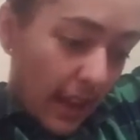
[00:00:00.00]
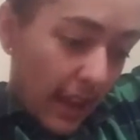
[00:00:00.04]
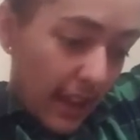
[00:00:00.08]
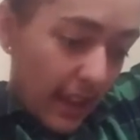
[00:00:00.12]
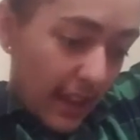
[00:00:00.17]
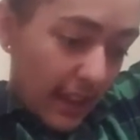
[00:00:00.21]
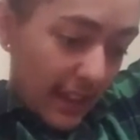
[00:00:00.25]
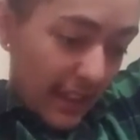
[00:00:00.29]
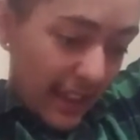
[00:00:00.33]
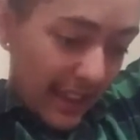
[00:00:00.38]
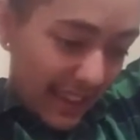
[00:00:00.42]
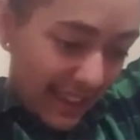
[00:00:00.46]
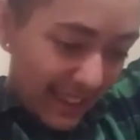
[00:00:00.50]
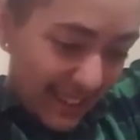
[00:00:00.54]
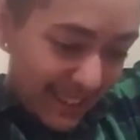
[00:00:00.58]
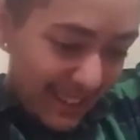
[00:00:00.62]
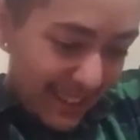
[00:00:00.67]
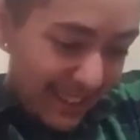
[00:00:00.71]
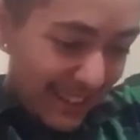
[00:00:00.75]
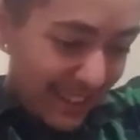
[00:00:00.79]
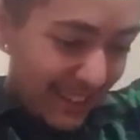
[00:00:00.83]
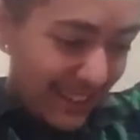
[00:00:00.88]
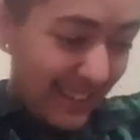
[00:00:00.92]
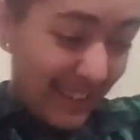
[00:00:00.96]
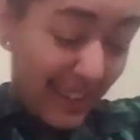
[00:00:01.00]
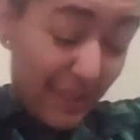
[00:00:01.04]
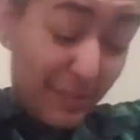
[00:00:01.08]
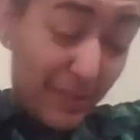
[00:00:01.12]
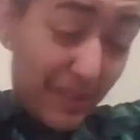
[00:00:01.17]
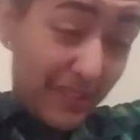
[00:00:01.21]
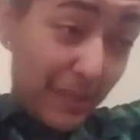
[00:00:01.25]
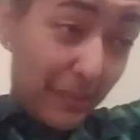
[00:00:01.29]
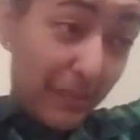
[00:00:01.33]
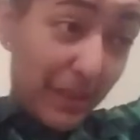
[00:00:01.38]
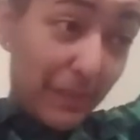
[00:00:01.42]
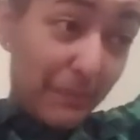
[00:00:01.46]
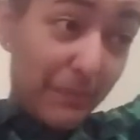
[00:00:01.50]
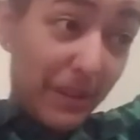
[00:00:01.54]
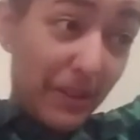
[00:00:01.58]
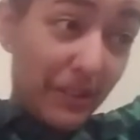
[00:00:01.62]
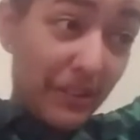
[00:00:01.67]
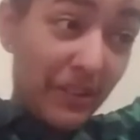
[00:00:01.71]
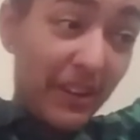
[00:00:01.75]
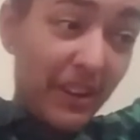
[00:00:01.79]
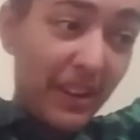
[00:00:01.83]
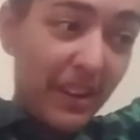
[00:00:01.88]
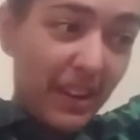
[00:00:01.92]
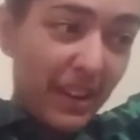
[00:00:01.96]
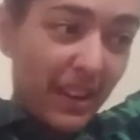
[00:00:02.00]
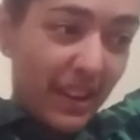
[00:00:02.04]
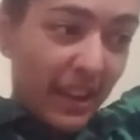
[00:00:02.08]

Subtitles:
And give me something better.